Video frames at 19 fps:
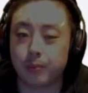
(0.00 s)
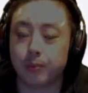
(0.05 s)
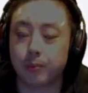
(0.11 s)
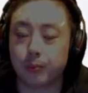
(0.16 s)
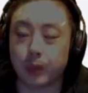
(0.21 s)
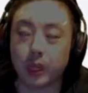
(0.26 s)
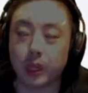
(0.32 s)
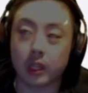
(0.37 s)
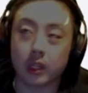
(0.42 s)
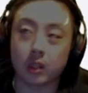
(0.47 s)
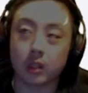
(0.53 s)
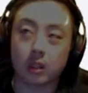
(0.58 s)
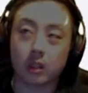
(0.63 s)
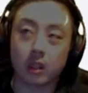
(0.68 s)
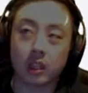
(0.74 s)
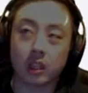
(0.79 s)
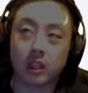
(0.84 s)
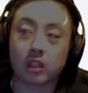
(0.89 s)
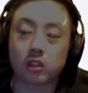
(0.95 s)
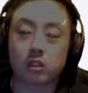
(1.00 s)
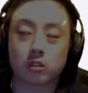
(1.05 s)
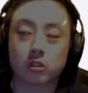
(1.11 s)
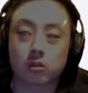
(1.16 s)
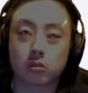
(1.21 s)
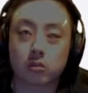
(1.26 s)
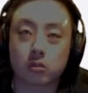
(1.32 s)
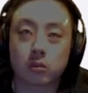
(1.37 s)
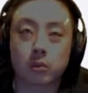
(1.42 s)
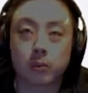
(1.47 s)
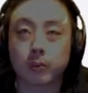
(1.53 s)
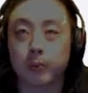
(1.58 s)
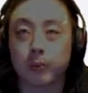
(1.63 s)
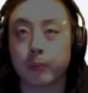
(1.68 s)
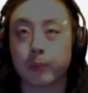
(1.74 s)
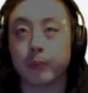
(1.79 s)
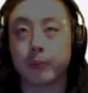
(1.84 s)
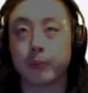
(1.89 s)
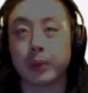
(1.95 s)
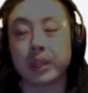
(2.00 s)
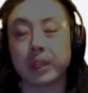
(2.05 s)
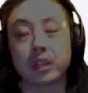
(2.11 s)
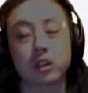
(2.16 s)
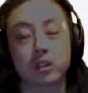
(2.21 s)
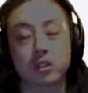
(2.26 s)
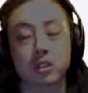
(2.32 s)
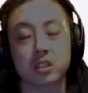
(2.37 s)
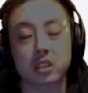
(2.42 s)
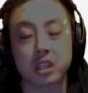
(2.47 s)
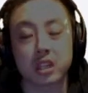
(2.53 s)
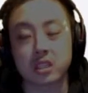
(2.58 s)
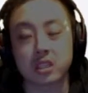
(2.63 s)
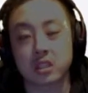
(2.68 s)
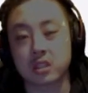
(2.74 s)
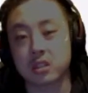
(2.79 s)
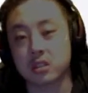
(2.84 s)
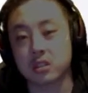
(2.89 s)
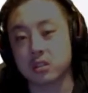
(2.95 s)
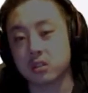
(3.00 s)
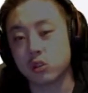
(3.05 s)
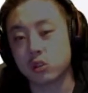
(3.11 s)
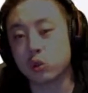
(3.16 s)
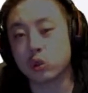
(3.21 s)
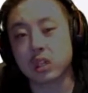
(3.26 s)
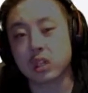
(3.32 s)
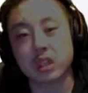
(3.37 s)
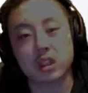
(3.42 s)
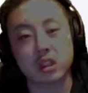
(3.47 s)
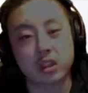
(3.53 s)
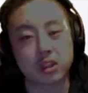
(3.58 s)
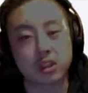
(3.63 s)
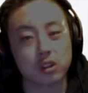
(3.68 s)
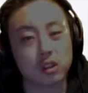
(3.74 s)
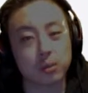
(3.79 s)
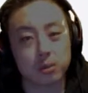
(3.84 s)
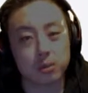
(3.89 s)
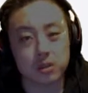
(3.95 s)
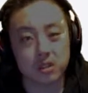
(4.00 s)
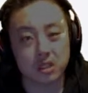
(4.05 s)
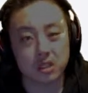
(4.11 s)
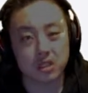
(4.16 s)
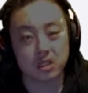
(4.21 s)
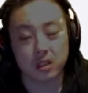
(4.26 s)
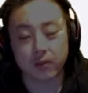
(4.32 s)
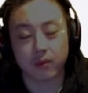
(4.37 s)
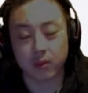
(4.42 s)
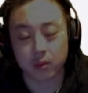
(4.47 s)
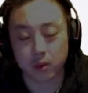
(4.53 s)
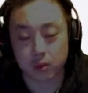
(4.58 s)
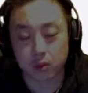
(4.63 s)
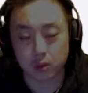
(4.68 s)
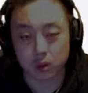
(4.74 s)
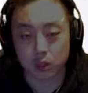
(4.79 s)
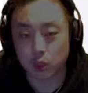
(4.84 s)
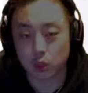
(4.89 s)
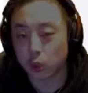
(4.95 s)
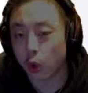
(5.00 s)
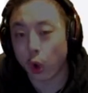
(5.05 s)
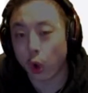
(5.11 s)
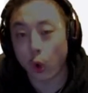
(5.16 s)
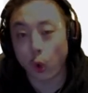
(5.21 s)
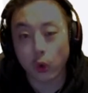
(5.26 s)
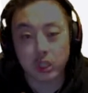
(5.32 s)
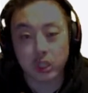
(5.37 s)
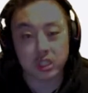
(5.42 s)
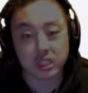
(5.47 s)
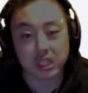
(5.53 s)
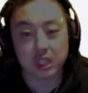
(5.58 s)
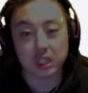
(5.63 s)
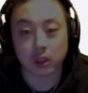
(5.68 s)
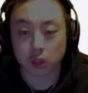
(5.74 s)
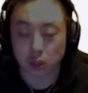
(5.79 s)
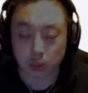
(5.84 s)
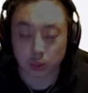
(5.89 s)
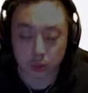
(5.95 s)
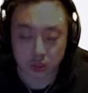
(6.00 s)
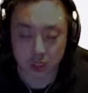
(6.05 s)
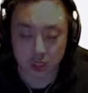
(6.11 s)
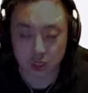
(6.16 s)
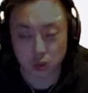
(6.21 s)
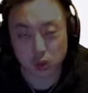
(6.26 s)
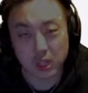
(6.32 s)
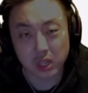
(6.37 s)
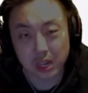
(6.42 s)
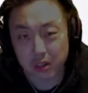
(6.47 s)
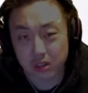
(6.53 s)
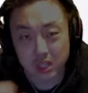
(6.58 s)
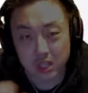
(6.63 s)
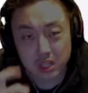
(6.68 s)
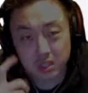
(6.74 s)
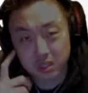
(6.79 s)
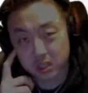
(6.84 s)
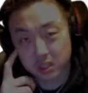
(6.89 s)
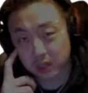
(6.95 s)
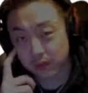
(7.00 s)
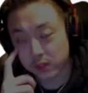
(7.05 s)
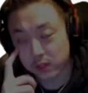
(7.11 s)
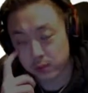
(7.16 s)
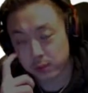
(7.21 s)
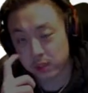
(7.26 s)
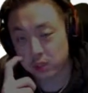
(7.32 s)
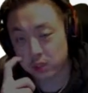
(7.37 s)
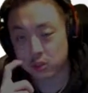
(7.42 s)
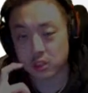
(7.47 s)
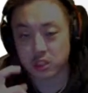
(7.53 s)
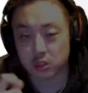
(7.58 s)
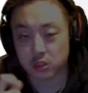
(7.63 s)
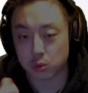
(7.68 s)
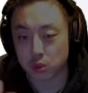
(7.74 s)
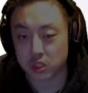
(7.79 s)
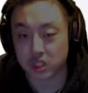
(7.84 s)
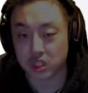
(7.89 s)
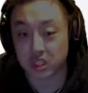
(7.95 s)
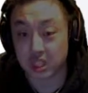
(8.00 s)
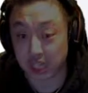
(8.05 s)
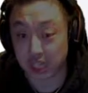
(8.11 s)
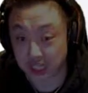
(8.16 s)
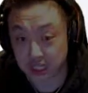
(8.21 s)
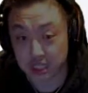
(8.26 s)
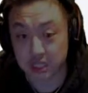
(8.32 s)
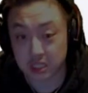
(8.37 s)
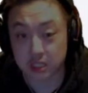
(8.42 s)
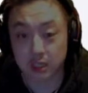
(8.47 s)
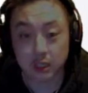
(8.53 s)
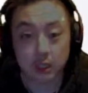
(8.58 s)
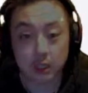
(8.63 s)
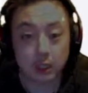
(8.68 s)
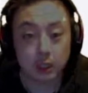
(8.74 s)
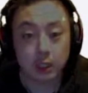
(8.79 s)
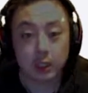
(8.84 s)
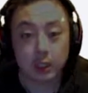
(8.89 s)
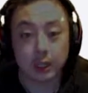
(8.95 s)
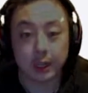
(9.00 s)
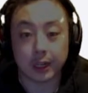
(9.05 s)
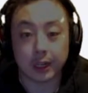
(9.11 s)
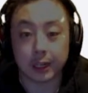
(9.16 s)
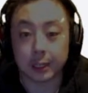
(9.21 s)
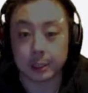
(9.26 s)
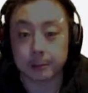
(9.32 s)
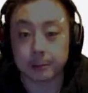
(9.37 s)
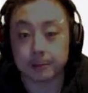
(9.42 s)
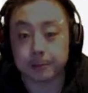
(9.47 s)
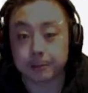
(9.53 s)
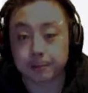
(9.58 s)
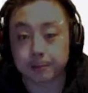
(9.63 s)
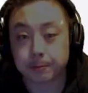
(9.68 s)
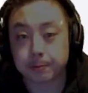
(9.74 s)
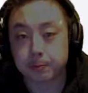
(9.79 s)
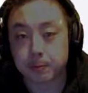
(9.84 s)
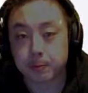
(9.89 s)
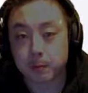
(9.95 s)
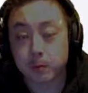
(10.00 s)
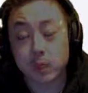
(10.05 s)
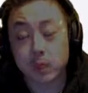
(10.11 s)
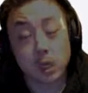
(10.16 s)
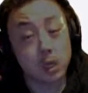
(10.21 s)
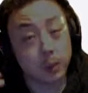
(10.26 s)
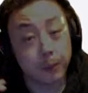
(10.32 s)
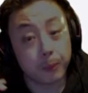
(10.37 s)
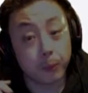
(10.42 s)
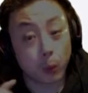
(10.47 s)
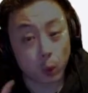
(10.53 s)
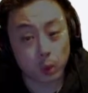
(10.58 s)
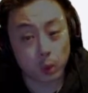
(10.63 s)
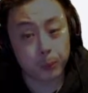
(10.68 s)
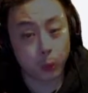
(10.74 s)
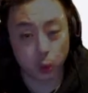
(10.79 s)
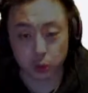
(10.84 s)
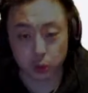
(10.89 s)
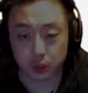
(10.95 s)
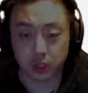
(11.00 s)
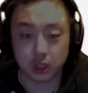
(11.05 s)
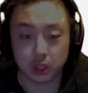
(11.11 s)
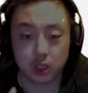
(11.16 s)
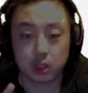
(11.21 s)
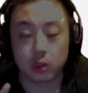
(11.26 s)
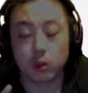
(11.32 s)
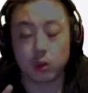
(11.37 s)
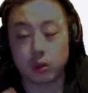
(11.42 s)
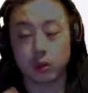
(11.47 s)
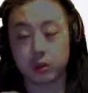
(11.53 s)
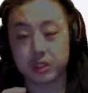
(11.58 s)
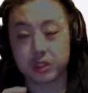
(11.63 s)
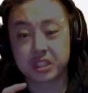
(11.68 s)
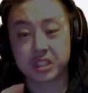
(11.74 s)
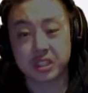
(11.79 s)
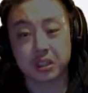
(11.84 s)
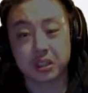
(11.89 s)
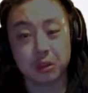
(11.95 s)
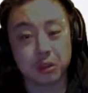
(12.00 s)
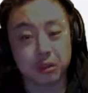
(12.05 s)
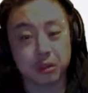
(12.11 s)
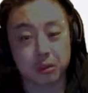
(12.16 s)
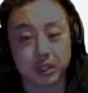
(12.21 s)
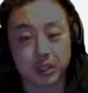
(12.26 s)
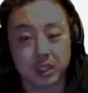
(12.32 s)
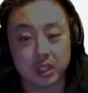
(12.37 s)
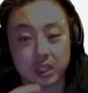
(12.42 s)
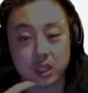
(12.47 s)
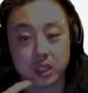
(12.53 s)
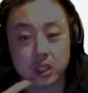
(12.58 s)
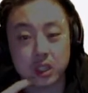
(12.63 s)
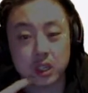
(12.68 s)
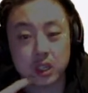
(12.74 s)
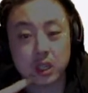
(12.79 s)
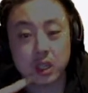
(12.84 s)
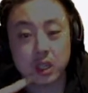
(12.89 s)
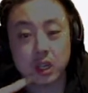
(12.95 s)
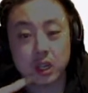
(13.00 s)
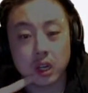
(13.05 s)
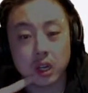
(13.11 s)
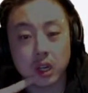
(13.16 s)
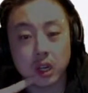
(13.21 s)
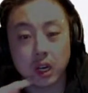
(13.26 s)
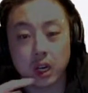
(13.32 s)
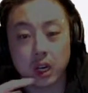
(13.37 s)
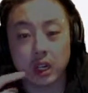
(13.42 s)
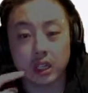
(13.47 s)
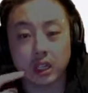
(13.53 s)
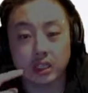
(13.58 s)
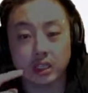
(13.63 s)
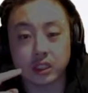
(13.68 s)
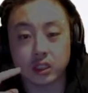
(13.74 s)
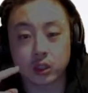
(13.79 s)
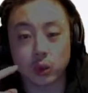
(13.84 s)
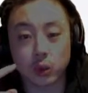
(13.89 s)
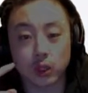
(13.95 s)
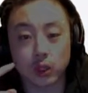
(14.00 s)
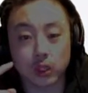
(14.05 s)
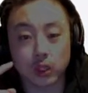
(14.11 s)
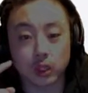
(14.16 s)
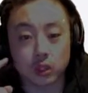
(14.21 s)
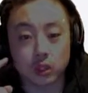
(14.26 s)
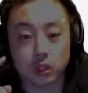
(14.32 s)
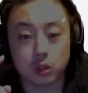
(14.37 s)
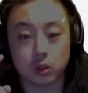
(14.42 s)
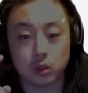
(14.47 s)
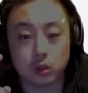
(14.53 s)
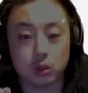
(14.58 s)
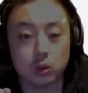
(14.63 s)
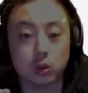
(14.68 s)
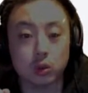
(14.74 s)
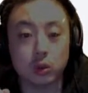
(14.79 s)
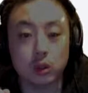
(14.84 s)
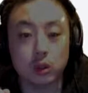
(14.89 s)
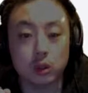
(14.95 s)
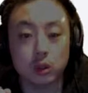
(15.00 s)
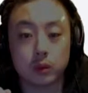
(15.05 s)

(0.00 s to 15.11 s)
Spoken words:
But in a bigger sense, you get the 30% defense. You'll always get 30%, so it guarantees the defense penetration, which is nice. More importantly, though, the skill 3 is going to